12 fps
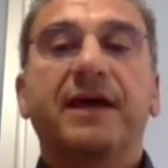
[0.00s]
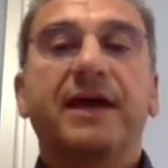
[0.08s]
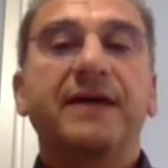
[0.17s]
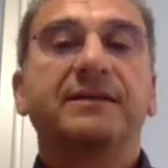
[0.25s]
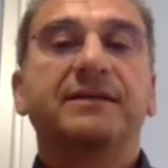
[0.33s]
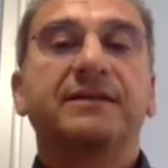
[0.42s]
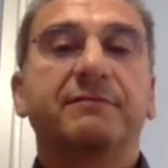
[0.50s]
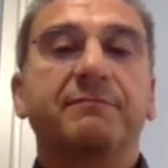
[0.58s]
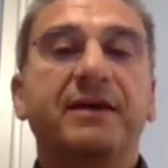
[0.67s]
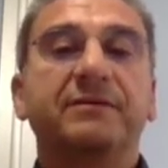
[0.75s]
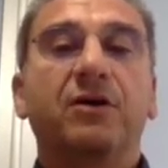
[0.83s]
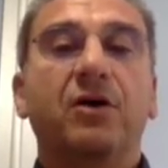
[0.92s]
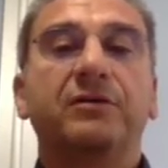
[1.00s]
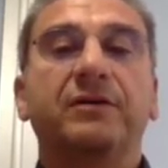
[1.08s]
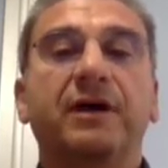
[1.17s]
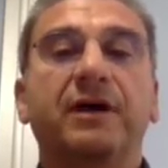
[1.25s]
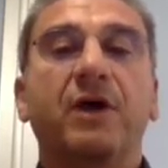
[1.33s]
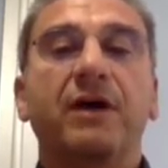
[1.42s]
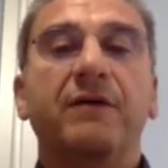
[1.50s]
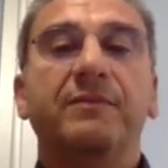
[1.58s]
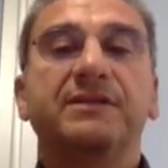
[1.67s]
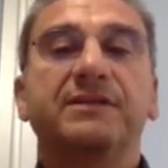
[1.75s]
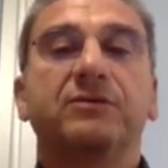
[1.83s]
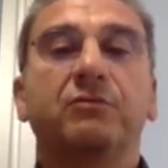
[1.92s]
as it met all the
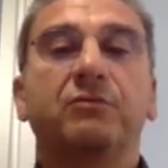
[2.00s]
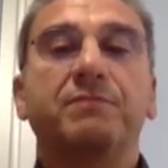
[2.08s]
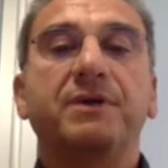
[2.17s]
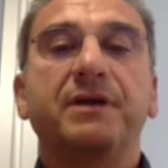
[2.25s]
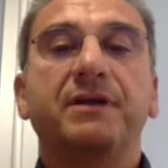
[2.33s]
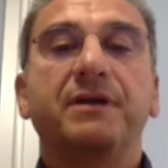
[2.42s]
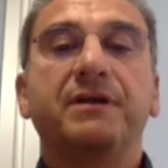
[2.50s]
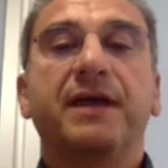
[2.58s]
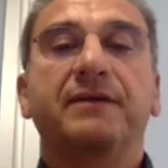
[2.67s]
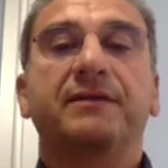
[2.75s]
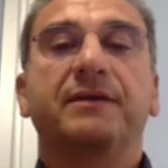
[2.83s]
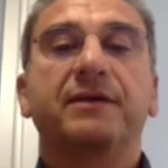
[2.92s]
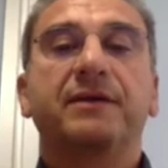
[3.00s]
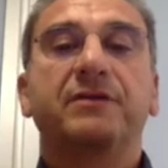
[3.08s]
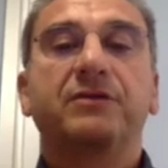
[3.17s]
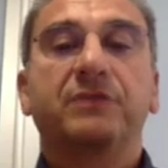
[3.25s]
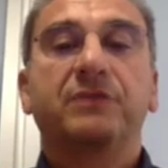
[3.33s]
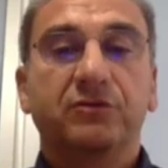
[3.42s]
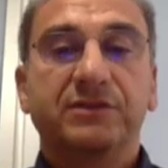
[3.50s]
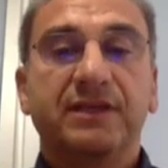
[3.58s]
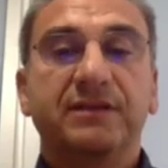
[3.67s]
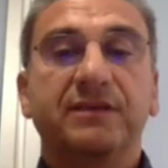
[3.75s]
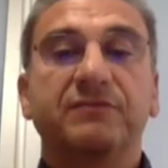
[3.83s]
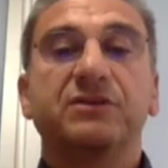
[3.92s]
requirements to build an
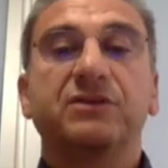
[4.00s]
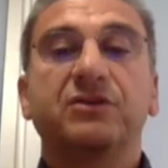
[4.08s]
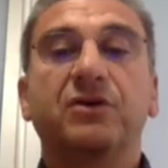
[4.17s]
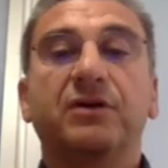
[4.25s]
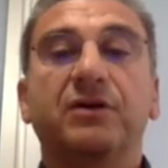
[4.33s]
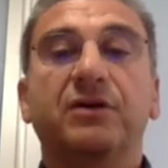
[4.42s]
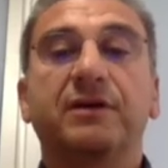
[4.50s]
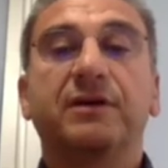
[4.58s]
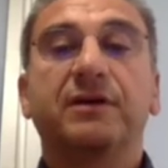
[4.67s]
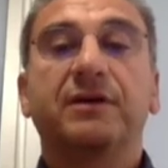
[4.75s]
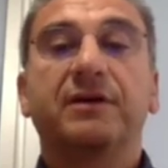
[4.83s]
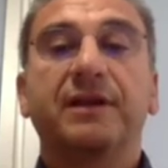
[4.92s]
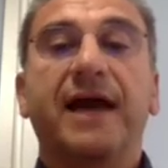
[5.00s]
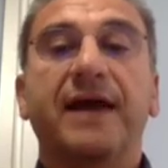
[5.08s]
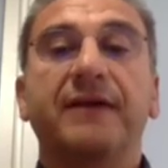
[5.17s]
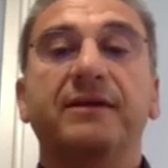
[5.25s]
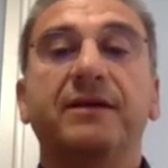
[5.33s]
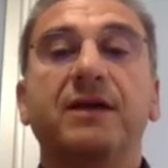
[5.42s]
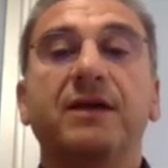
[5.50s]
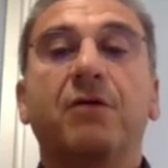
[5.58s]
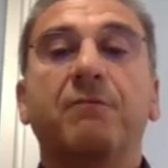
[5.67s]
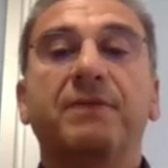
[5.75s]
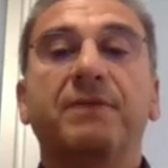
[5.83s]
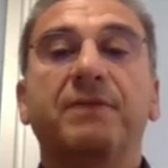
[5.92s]
illustrative storyline
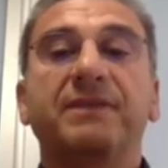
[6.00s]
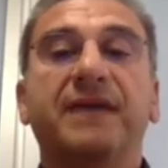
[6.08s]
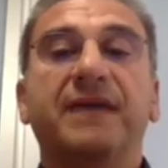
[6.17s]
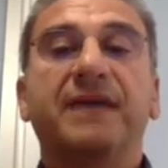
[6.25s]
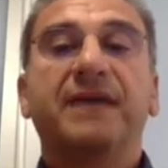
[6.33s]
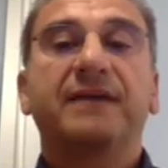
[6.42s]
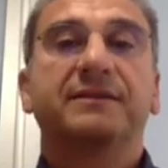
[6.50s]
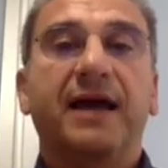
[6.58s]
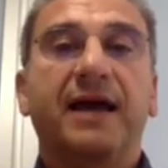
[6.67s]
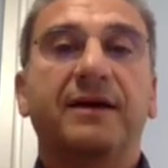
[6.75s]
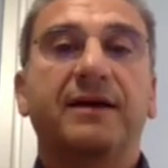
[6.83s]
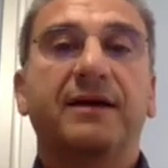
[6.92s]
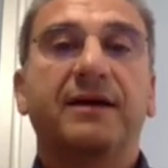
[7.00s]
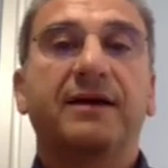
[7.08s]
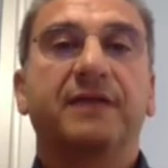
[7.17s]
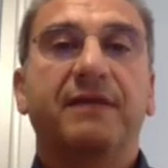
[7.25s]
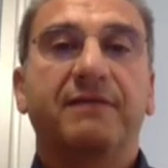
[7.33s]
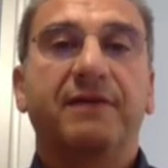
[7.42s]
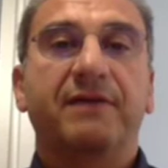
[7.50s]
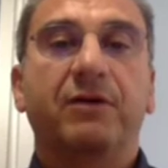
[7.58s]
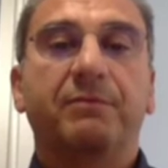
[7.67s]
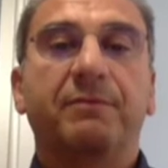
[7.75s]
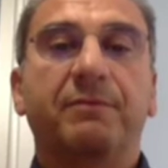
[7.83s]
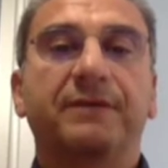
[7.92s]
on pediatric drug
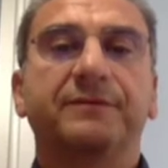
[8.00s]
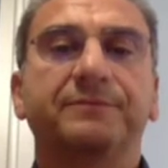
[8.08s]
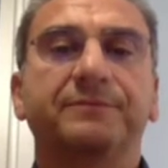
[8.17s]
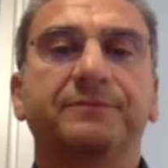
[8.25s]
development.